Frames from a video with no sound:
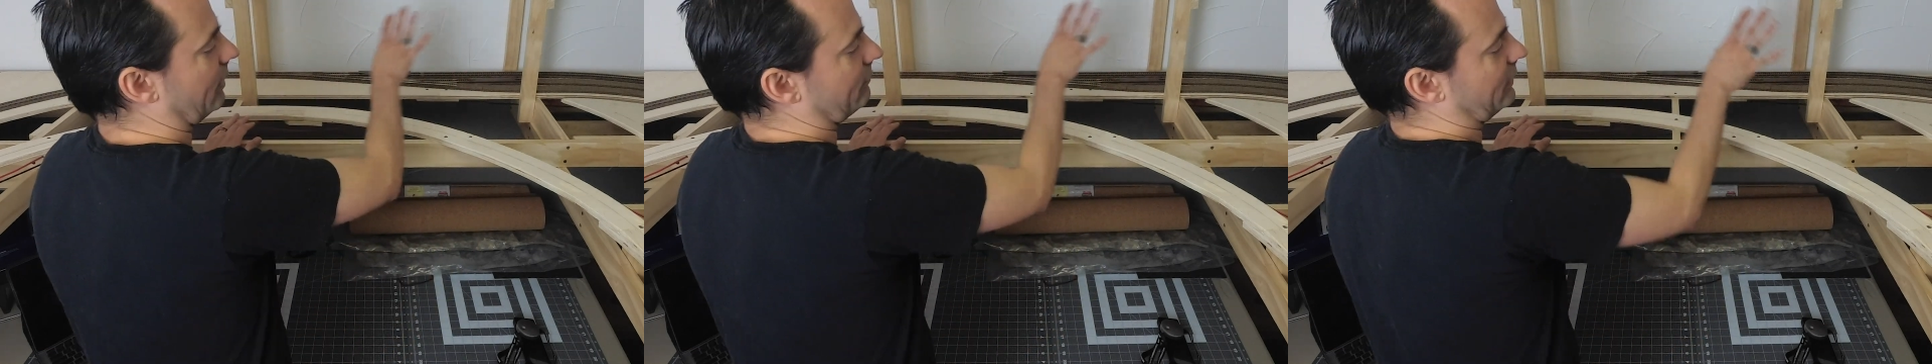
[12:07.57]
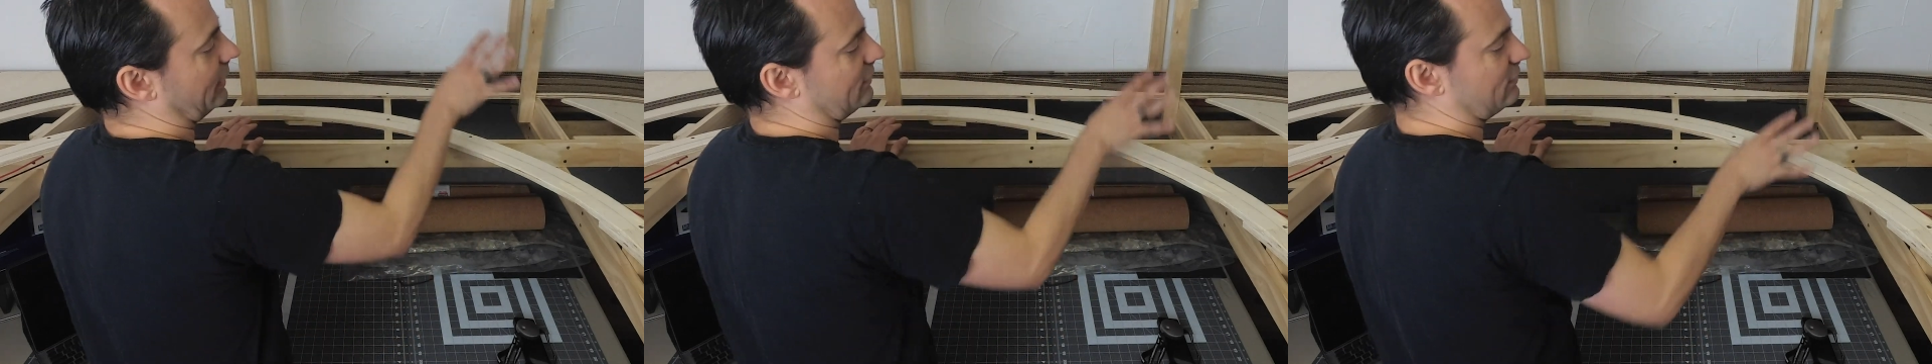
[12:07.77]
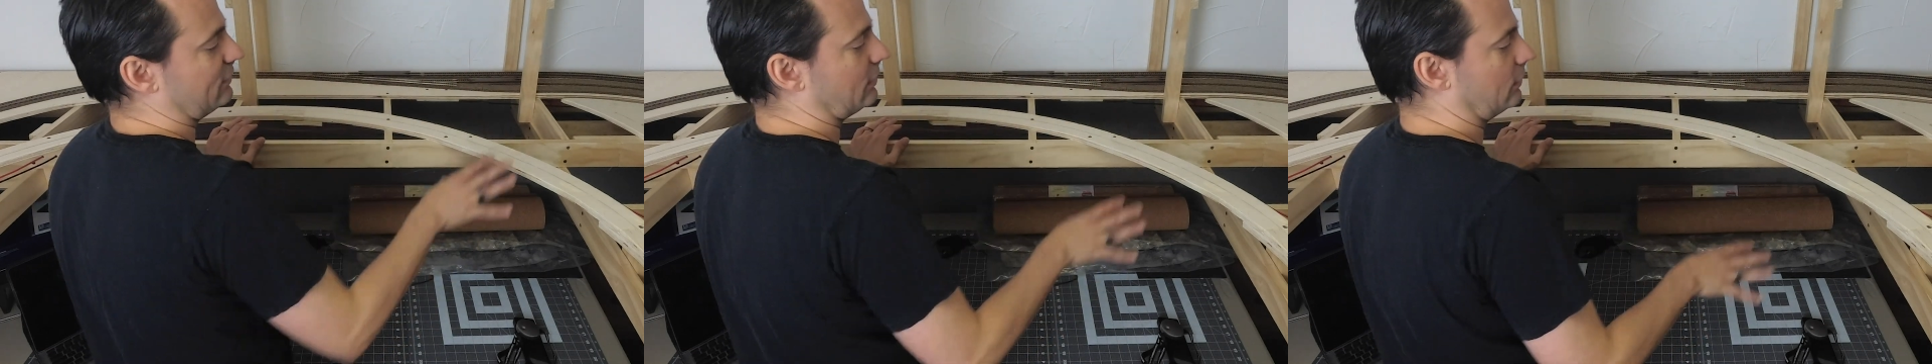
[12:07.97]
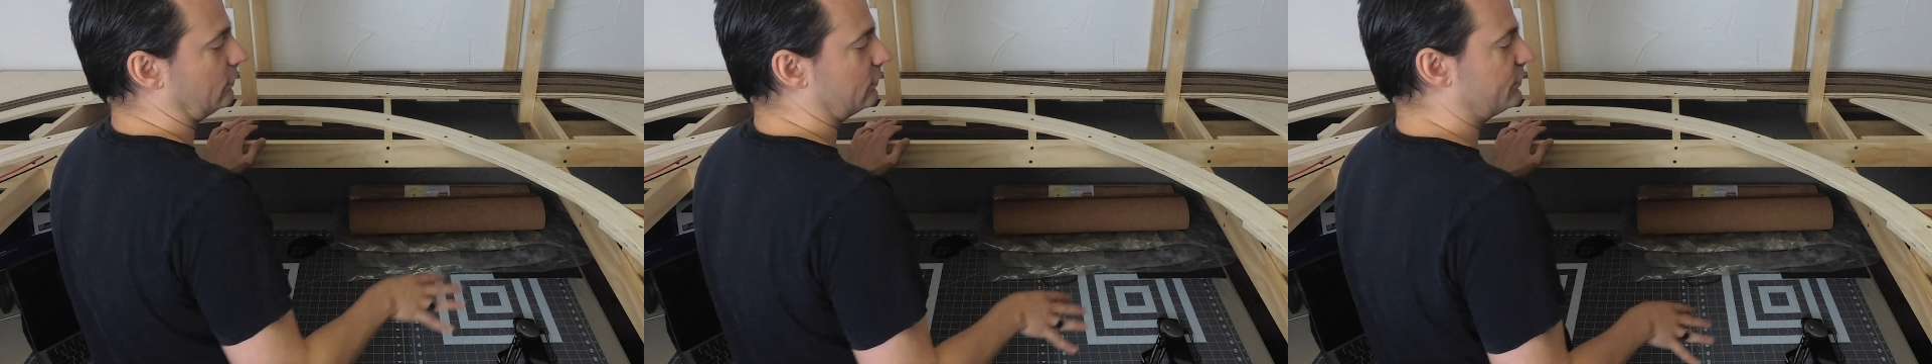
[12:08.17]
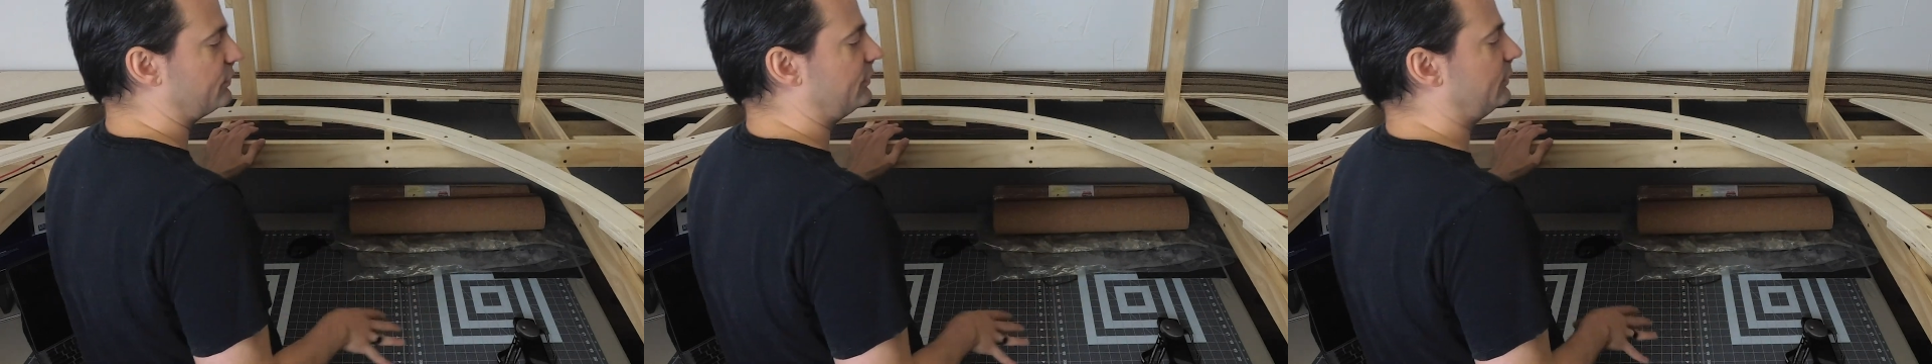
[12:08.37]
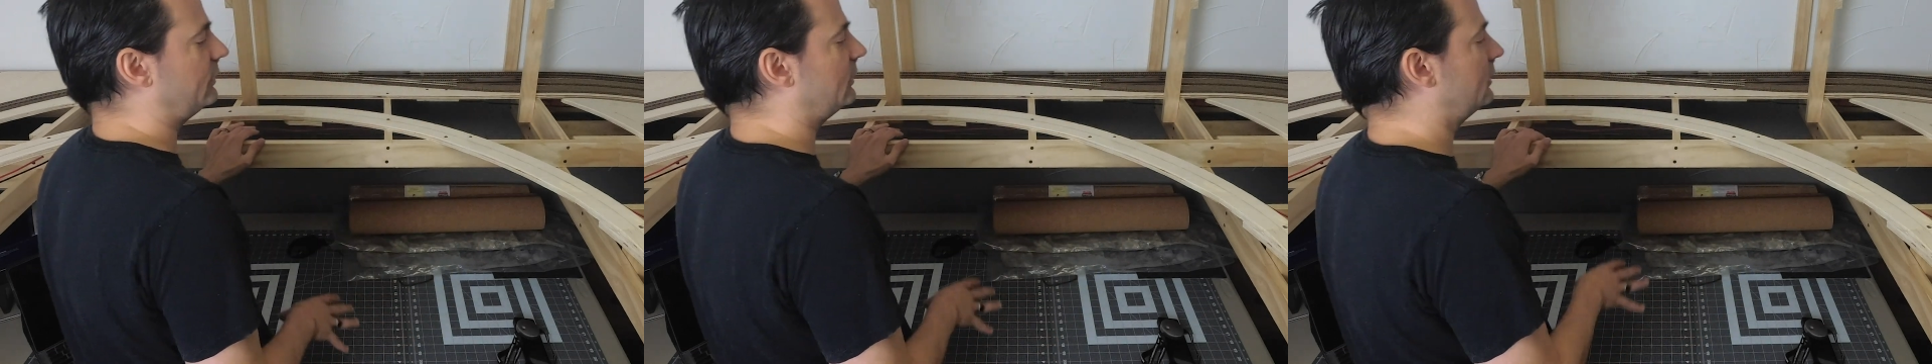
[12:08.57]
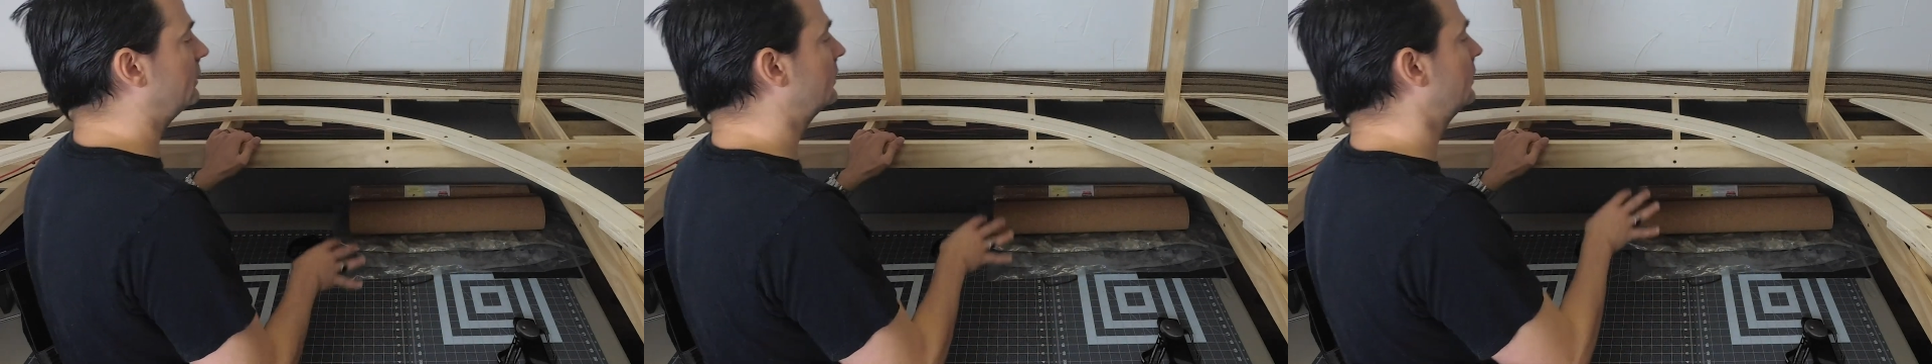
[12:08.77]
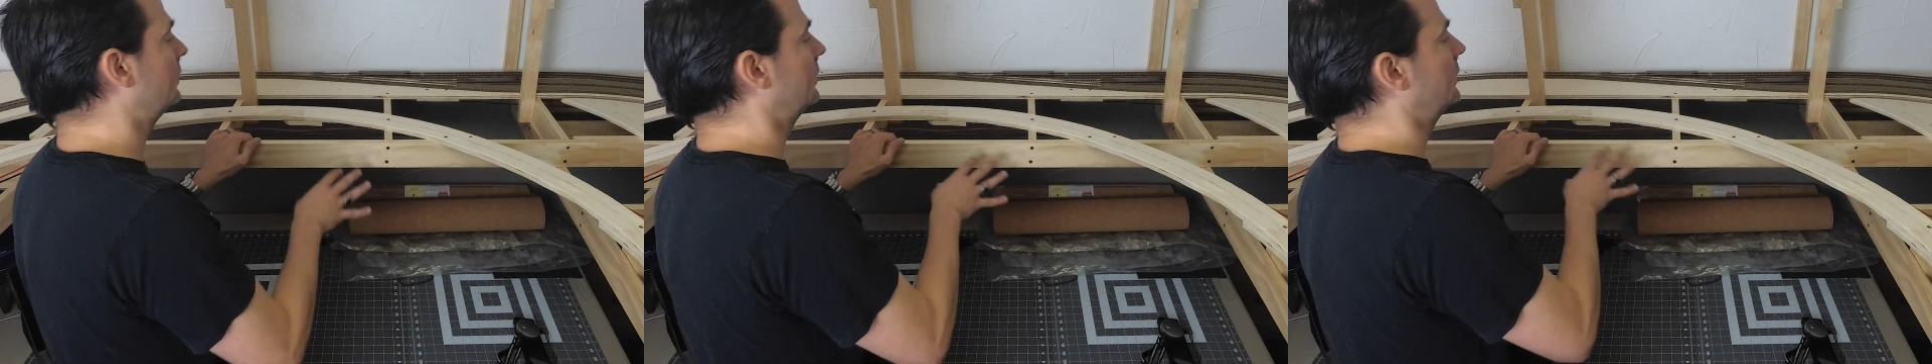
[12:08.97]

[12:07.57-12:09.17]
have a nice tunnel scene,